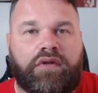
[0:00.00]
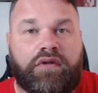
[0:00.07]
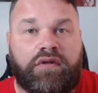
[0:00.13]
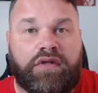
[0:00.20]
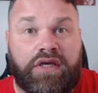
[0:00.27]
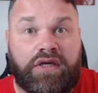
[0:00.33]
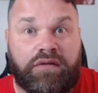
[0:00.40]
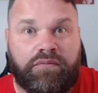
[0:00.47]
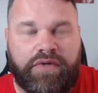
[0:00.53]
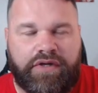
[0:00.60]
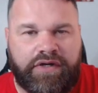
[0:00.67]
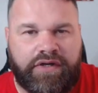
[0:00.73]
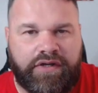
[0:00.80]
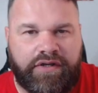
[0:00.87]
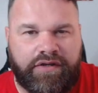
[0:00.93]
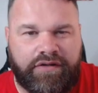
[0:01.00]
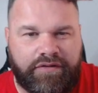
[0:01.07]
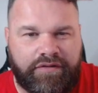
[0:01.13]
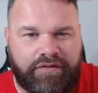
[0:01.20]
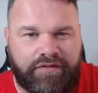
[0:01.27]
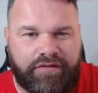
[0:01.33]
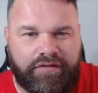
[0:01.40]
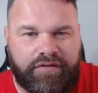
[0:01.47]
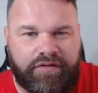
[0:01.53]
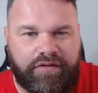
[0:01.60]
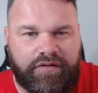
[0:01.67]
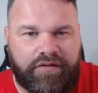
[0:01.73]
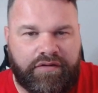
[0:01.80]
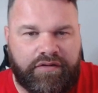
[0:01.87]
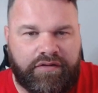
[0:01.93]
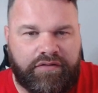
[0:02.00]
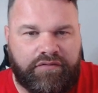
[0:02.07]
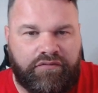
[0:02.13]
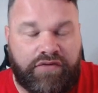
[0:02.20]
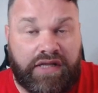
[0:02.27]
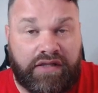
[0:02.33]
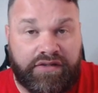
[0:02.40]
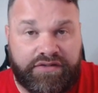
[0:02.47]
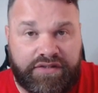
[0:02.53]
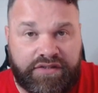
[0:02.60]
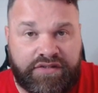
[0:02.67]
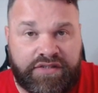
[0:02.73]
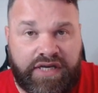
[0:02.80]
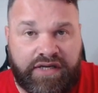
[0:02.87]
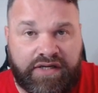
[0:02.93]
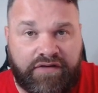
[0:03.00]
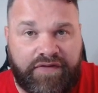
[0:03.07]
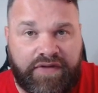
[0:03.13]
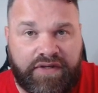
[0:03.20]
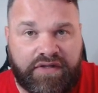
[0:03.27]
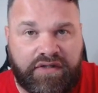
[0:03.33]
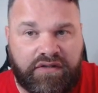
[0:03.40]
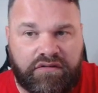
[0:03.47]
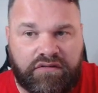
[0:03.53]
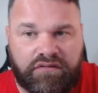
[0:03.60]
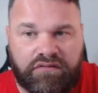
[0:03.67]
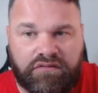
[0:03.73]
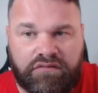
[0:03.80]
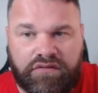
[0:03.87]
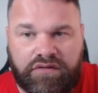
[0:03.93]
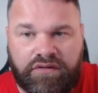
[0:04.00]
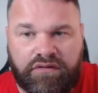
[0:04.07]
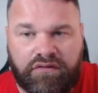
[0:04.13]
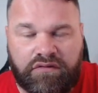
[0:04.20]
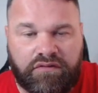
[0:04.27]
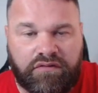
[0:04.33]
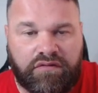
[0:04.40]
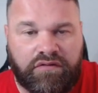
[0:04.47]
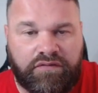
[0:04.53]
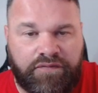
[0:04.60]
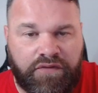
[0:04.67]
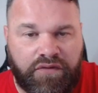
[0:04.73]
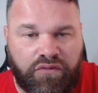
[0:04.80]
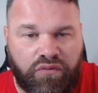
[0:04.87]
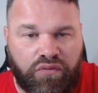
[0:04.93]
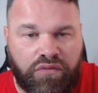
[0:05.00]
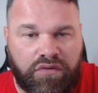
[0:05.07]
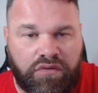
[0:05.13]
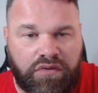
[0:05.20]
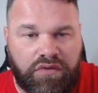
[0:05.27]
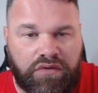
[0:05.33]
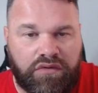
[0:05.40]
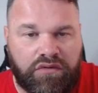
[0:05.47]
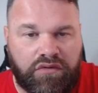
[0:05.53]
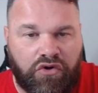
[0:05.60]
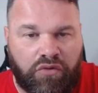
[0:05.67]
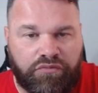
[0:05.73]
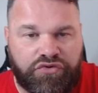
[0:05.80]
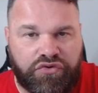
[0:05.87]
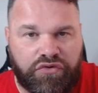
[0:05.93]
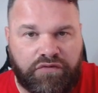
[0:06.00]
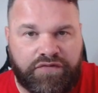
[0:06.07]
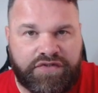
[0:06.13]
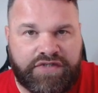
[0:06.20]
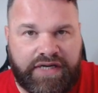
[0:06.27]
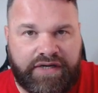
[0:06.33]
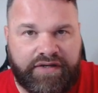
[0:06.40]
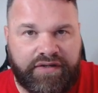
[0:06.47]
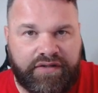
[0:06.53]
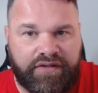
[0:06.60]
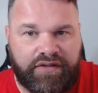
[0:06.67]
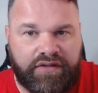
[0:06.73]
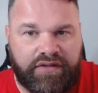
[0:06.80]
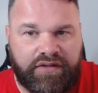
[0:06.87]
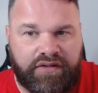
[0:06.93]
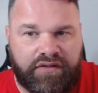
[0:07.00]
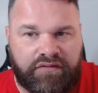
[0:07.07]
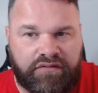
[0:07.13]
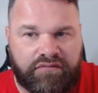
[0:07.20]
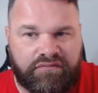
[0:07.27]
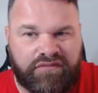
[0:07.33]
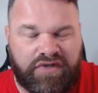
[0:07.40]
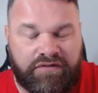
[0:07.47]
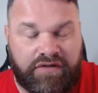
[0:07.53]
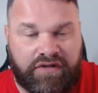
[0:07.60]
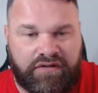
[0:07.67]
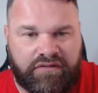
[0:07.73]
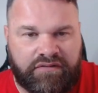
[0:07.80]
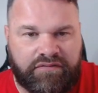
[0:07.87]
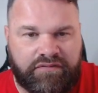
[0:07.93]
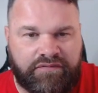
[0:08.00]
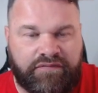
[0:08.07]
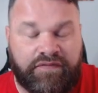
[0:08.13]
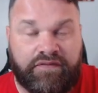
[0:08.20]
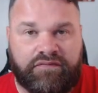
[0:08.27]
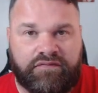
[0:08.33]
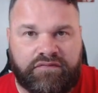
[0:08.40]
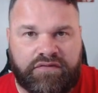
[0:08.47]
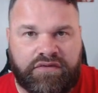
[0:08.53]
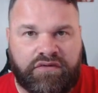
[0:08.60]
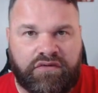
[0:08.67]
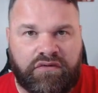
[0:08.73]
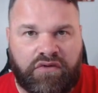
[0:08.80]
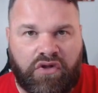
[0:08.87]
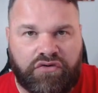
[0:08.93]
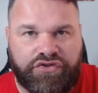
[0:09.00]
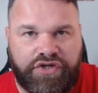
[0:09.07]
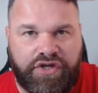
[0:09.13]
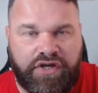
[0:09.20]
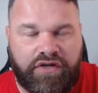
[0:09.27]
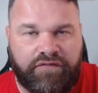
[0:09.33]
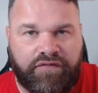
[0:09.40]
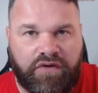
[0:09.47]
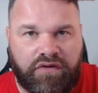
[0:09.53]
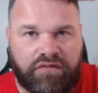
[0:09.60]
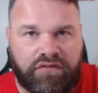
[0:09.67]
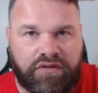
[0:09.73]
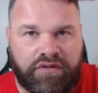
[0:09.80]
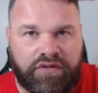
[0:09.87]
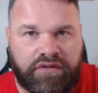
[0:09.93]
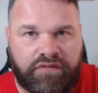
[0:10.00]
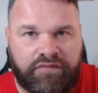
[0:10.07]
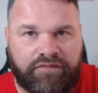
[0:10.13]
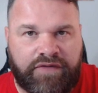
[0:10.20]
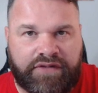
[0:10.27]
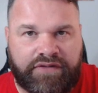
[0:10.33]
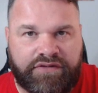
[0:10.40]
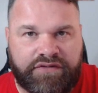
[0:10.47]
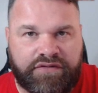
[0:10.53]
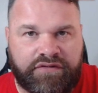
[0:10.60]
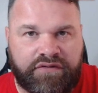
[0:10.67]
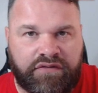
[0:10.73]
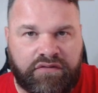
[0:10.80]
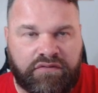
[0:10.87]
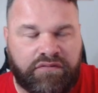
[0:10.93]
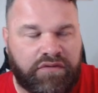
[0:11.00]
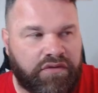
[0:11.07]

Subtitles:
Yeah, a bit of a reality check, I think, and, you know, a few home truths said, and, you know, a long journey for fans, you know,